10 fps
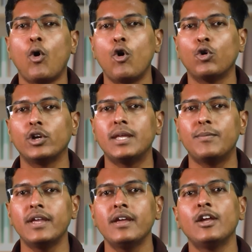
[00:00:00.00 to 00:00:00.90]

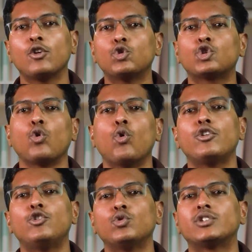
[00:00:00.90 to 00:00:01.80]
MongoDB to
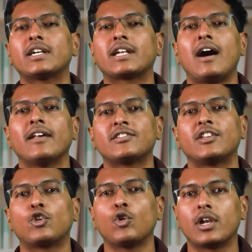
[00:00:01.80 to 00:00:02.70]
store user tasks
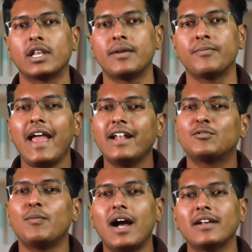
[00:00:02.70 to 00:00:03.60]
securely. Add
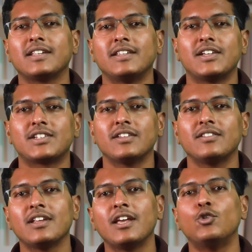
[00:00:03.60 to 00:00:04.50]
smart
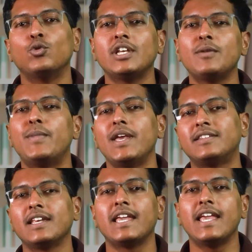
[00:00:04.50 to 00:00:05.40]
suggestions using
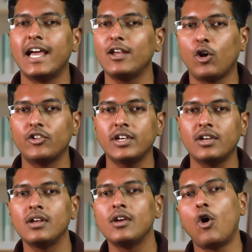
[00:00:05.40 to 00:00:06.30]
basic AI
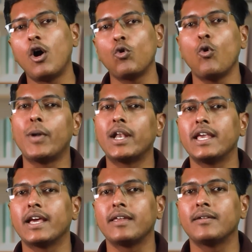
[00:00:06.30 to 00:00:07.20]
logic or
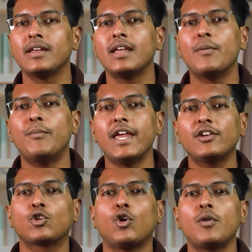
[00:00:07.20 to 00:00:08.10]
OpenAI
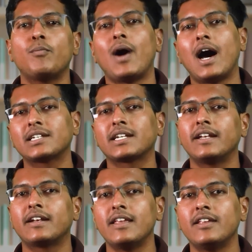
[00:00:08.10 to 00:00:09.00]
based on past
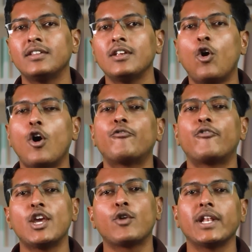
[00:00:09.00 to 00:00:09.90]
entries or
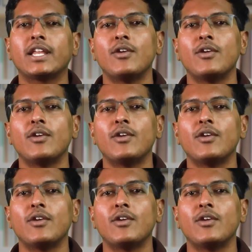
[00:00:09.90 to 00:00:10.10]
frequent